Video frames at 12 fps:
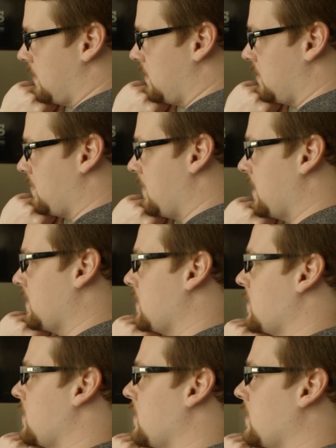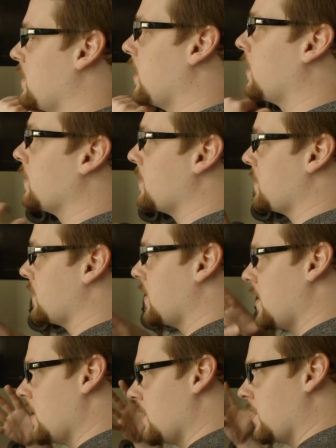It just makes the colors
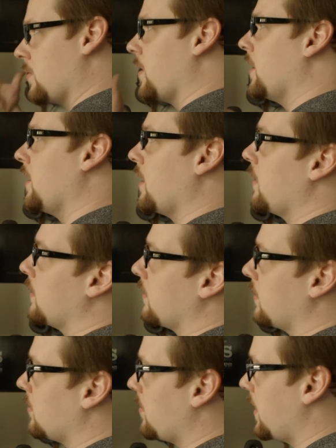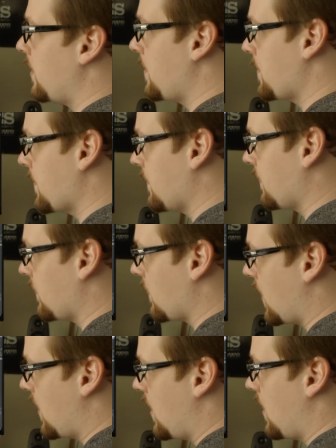gradiate a little better.
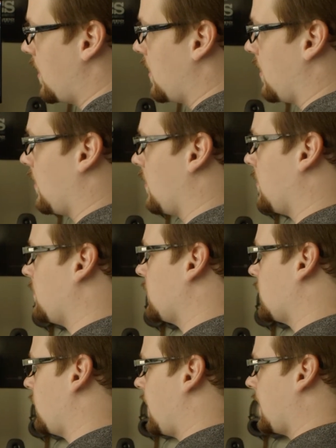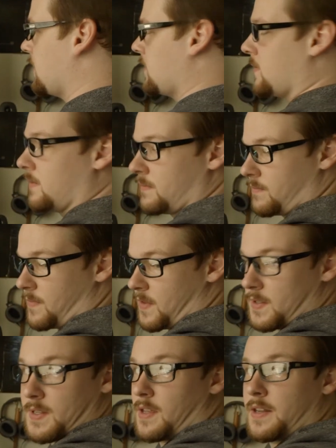So that's
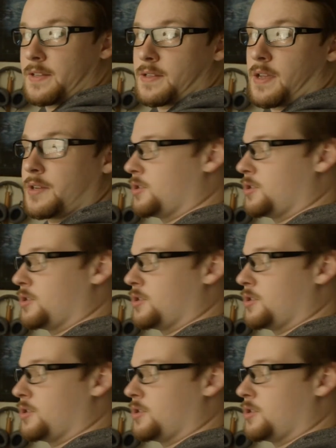the settings I